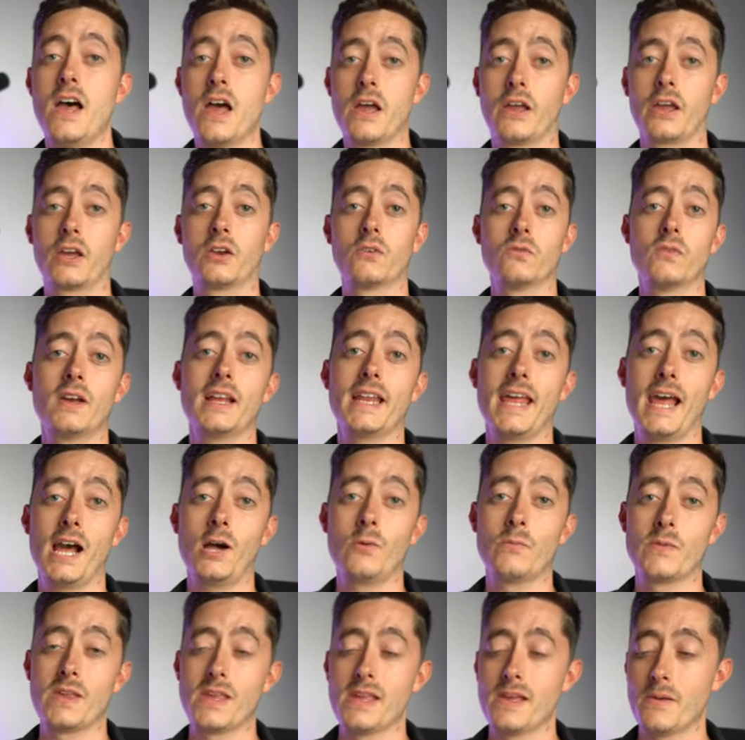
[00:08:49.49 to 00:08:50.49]
can really
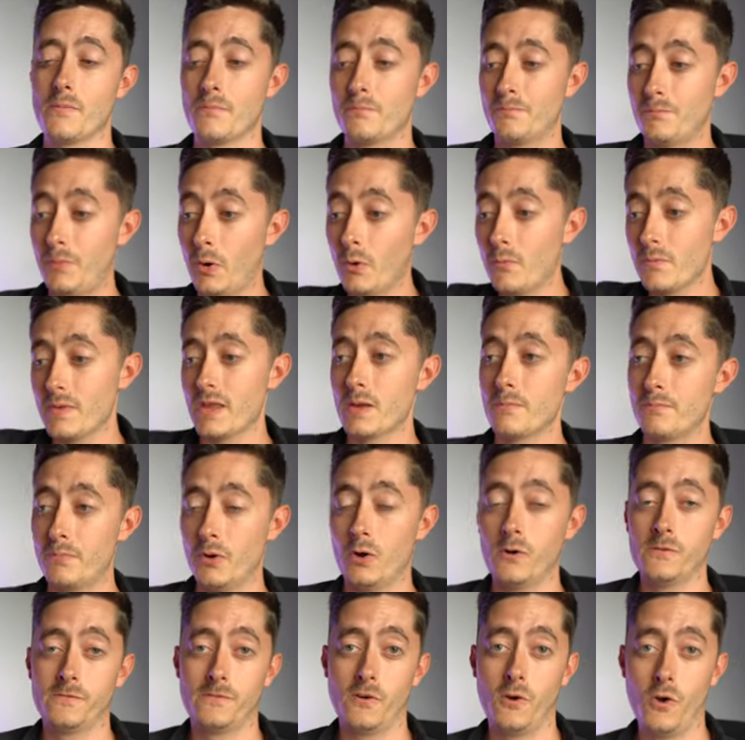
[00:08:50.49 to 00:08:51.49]
help me put me
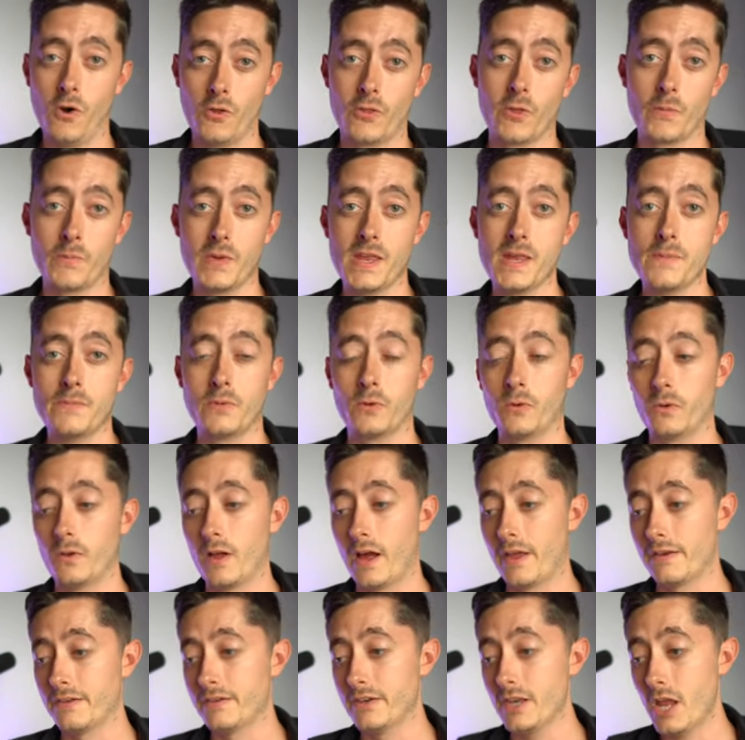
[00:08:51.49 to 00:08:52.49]
above other people
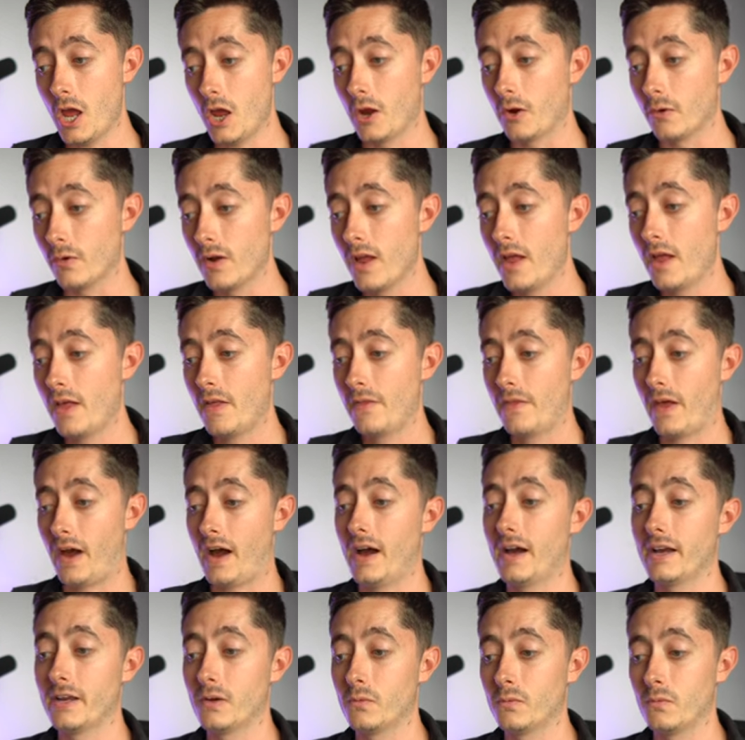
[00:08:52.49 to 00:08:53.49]
and know that
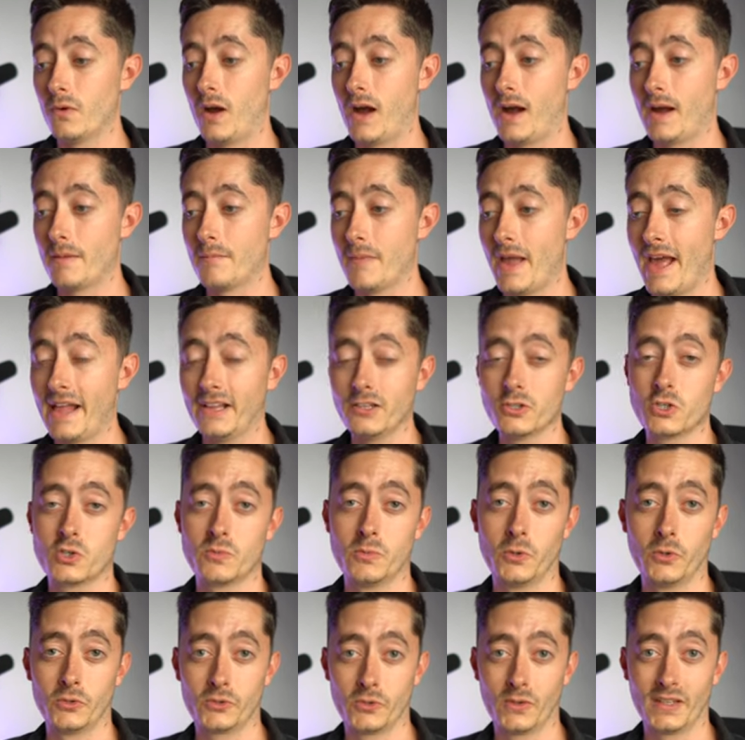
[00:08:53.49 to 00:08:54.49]
I am
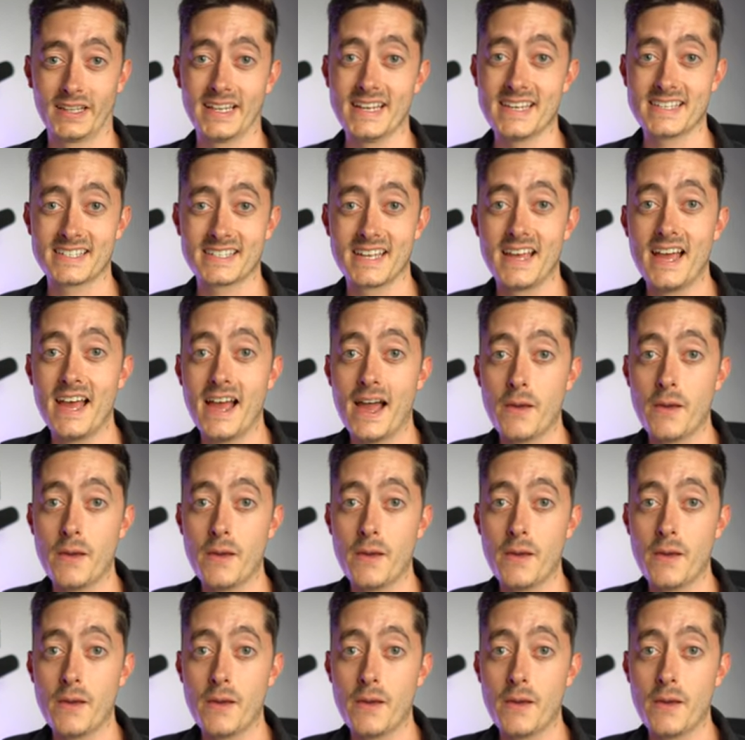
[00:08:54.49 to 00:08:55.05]
eligible to at least